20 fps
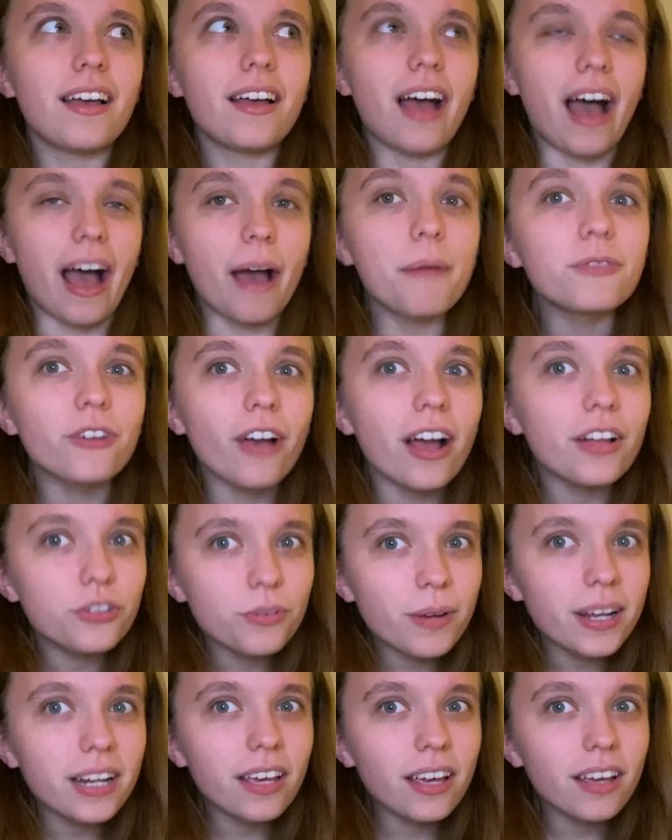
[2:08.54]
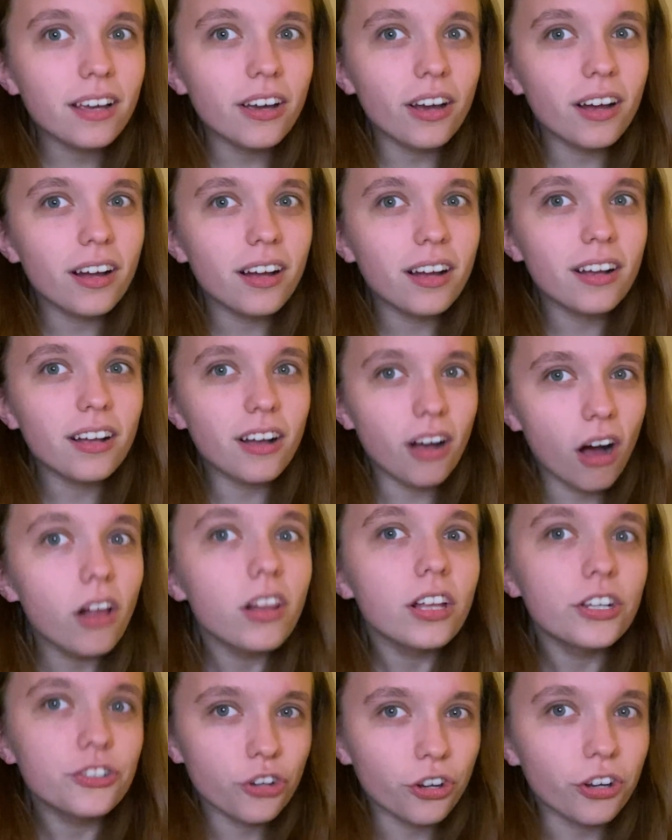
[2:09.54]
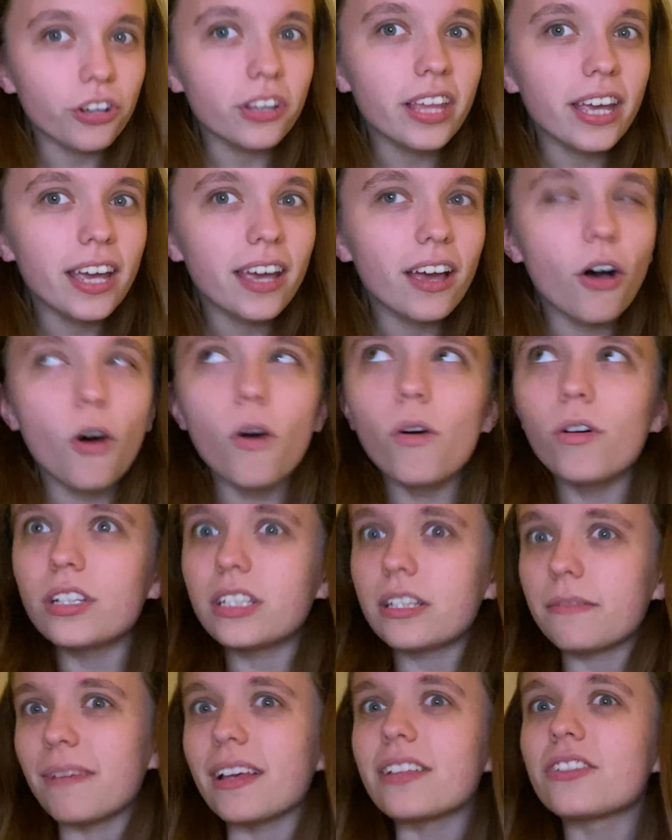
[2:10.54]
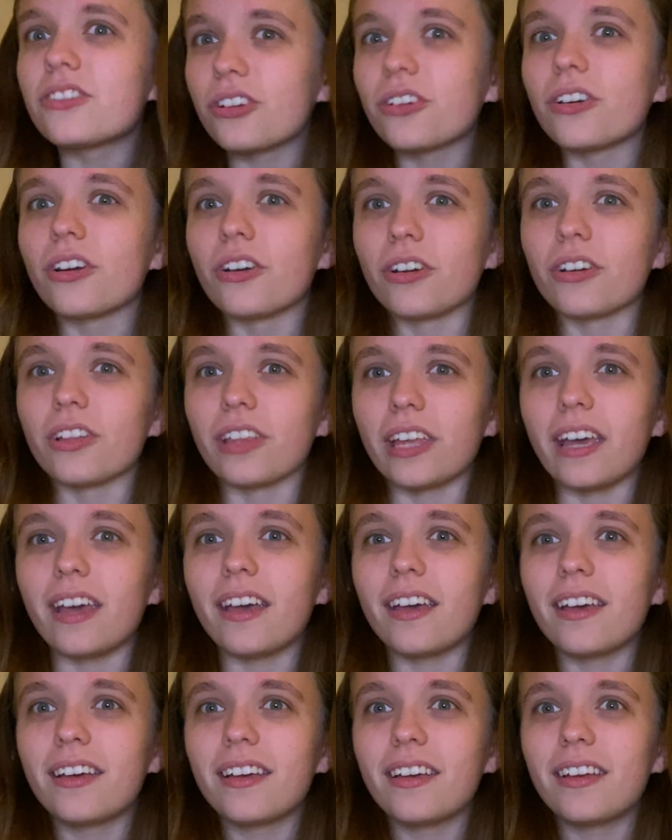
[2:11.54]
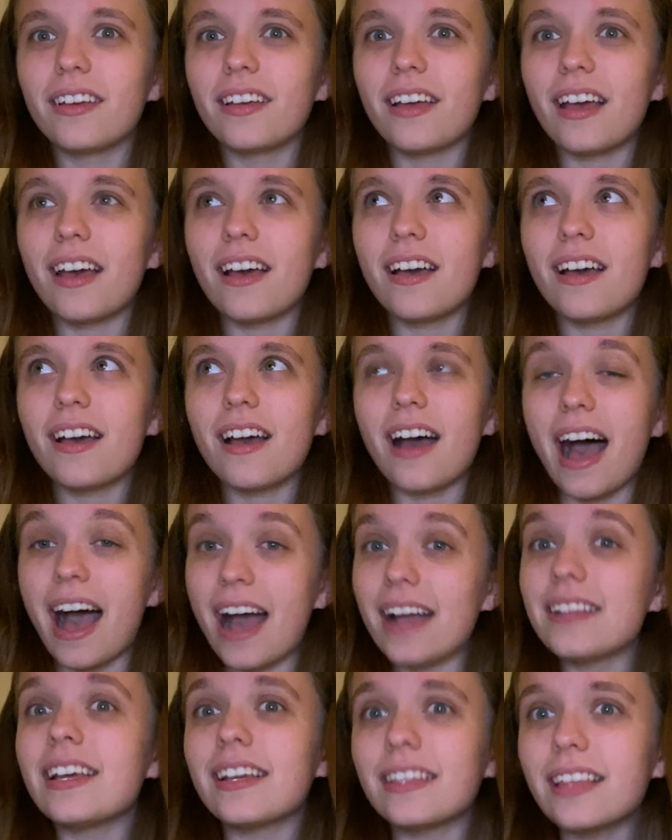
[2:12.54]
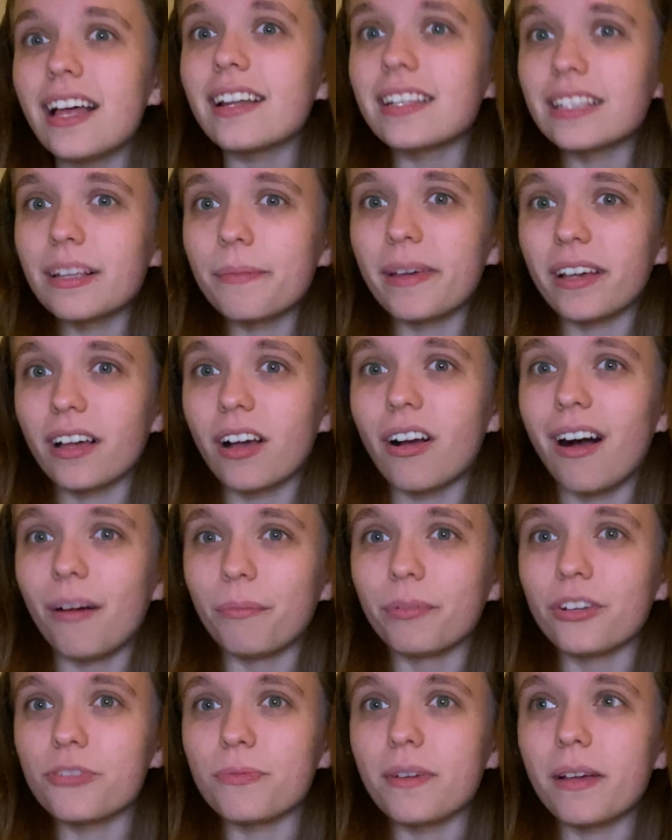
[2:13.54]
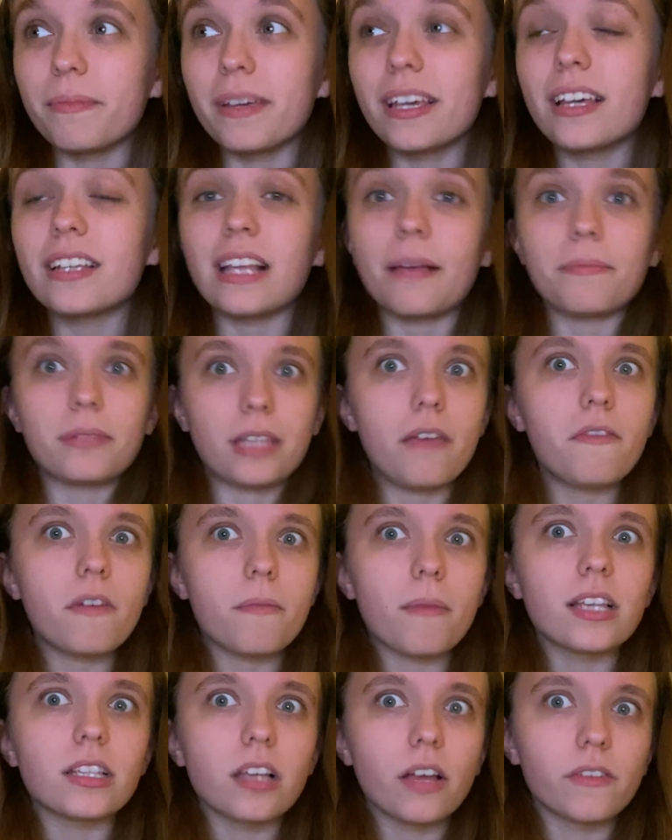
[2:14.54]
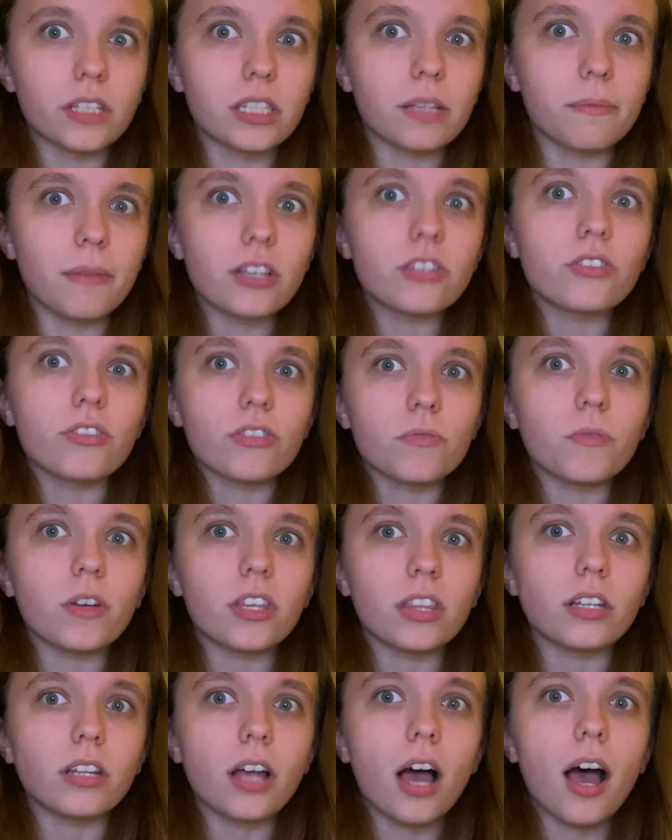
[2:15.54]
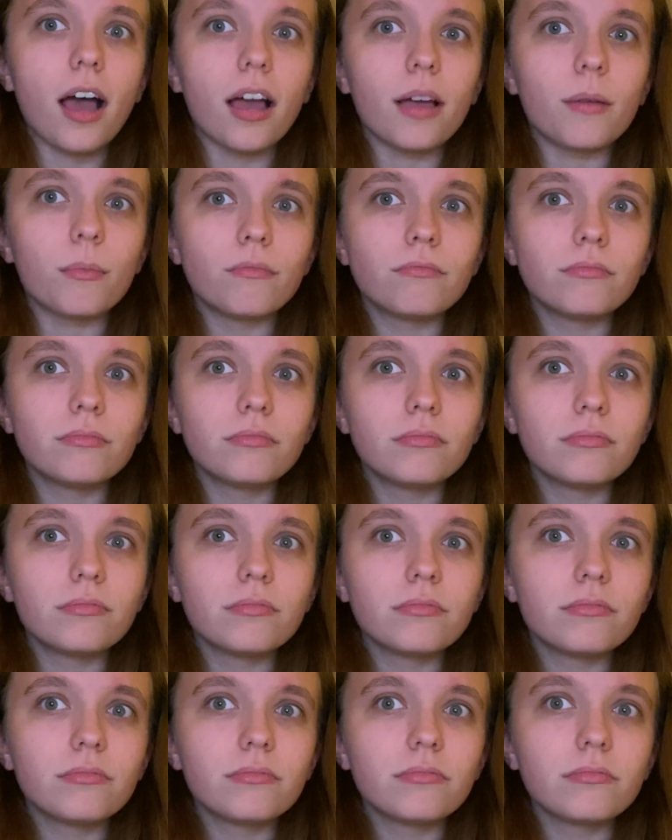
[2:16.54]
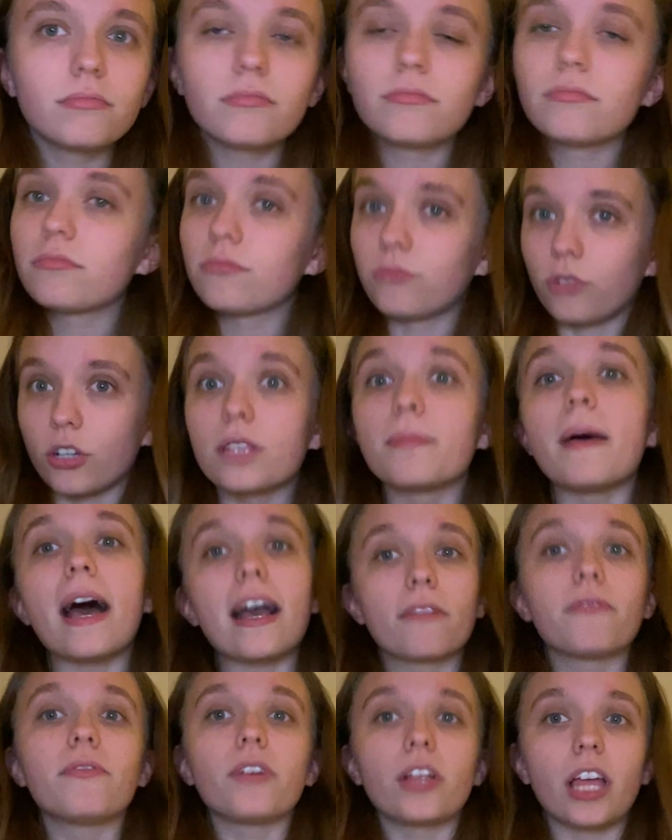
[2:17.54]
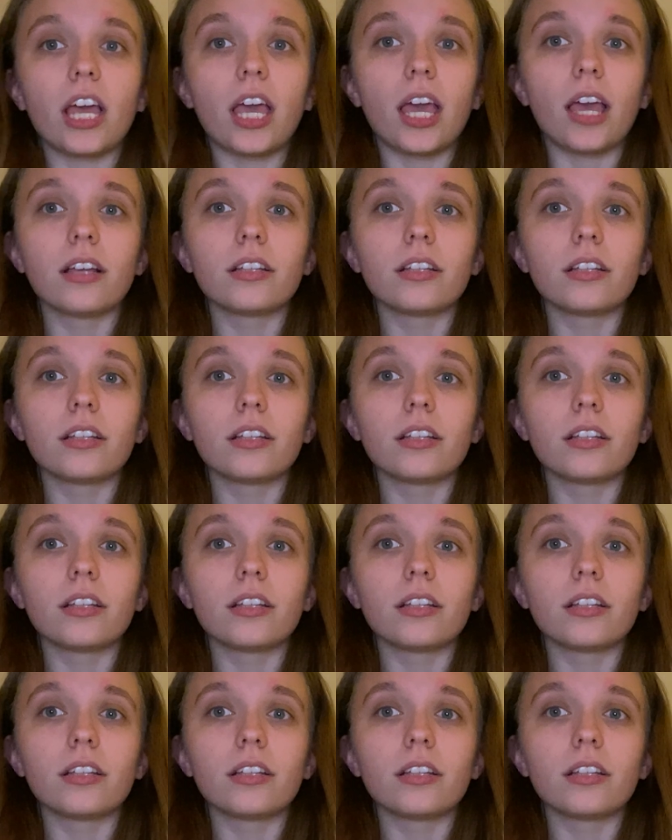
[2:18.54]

I'm graduating college early, a whole semester early. I take that as a big accomplishment because I'm saving myself a semester's worth of time, respectfully.